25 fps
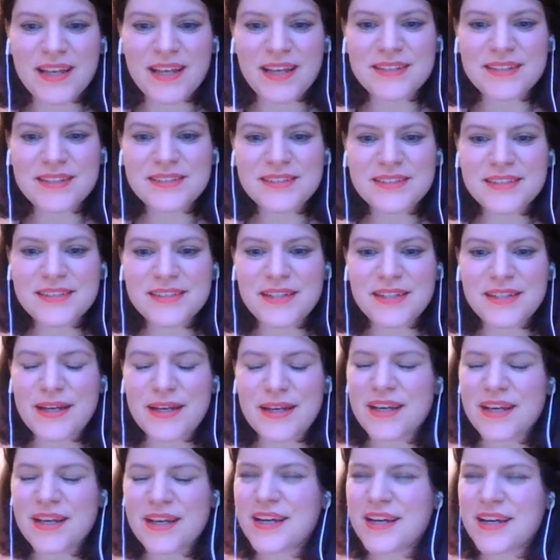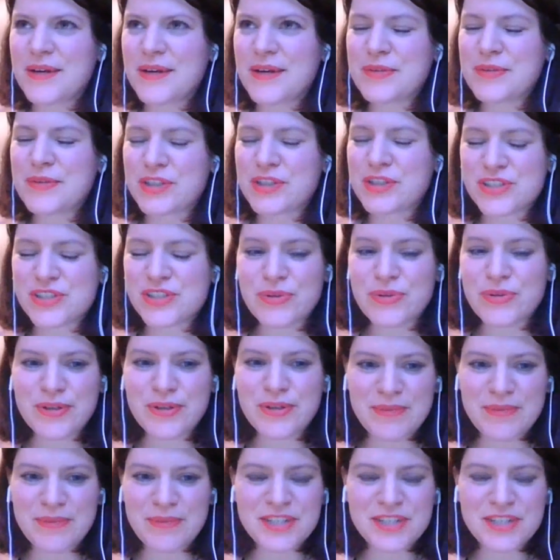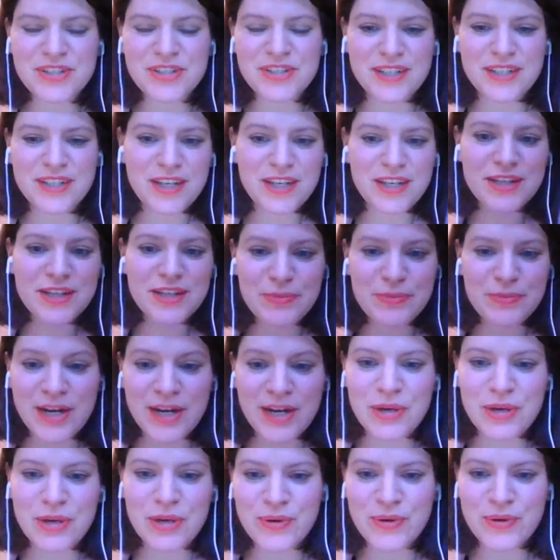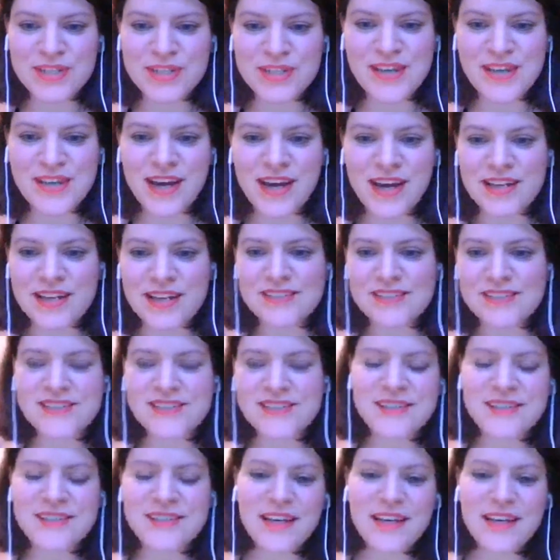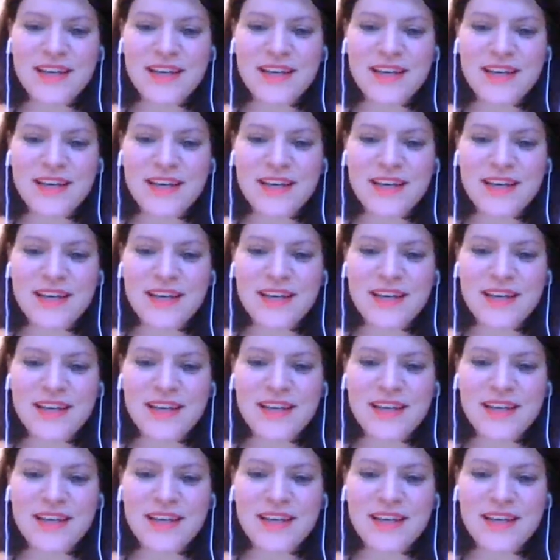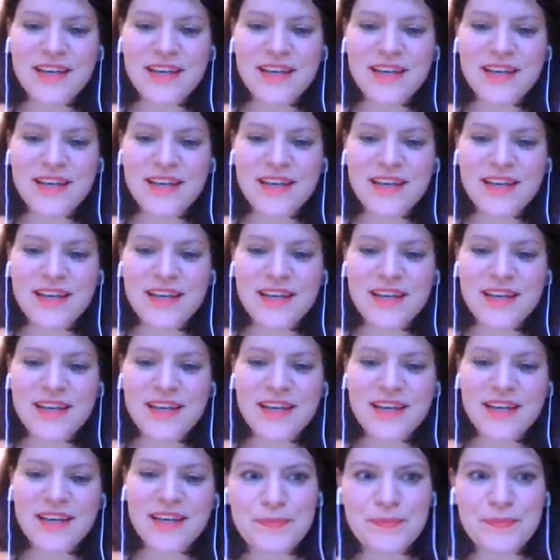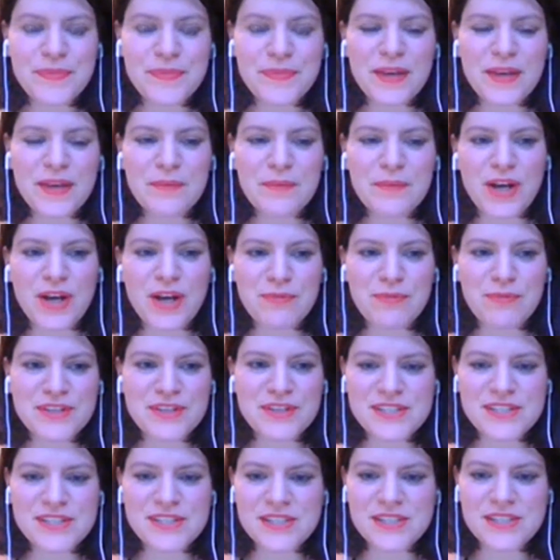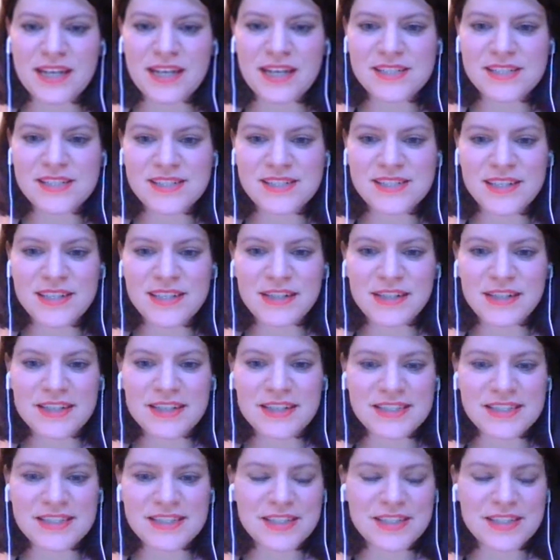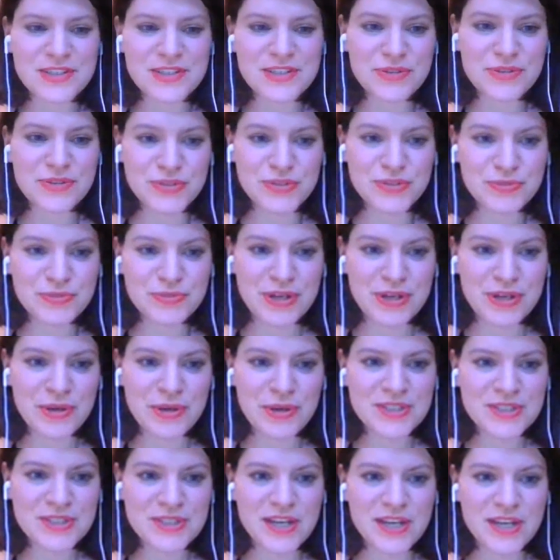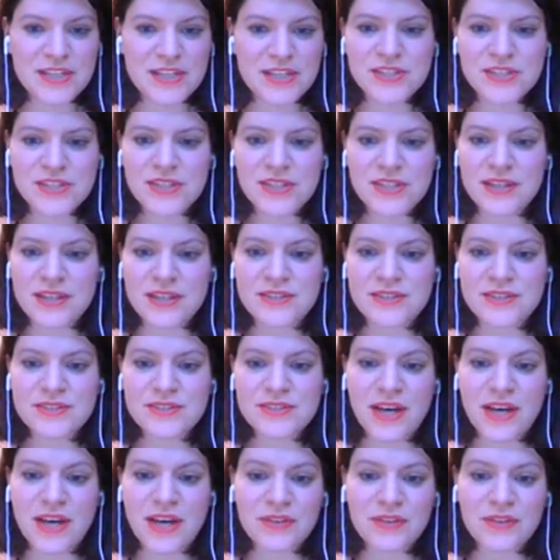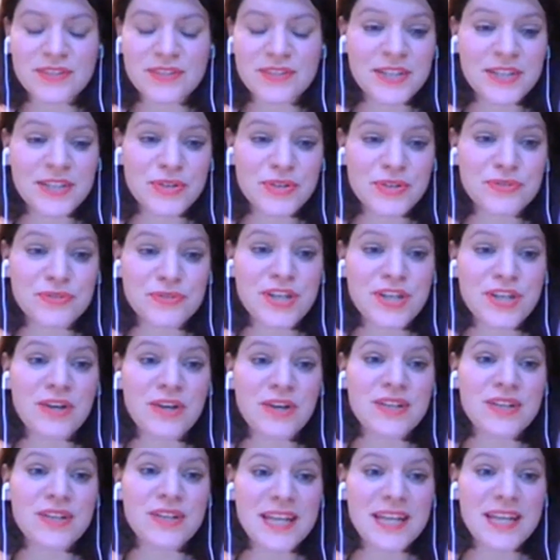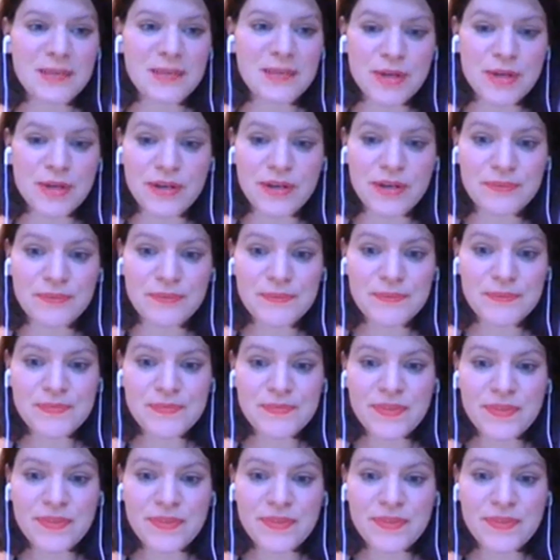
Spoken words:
and because you were mentioning like you prioritize first, but obviously at Sustainalytics you do prioritize the issue of child labor,